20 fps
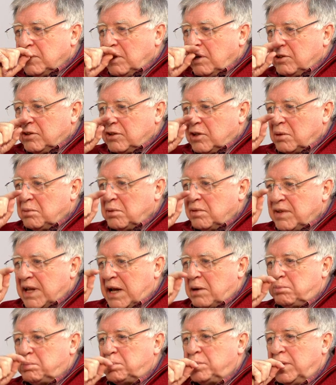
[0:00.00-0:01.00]
the outcome of
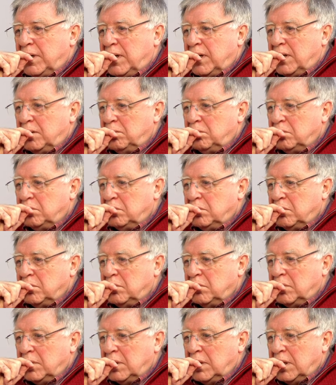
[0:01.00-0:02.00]
that prayer,
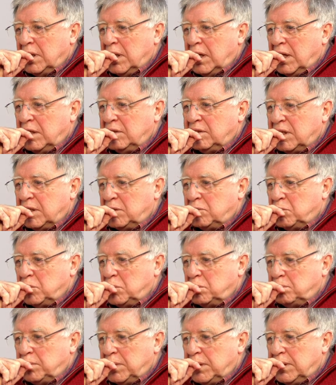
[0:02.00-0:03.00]
I think,
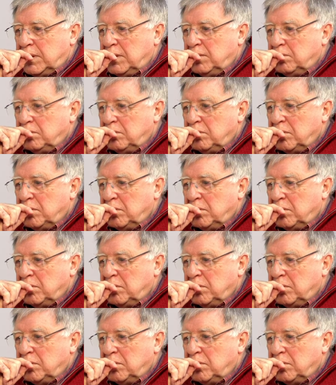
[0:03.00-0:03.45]
would be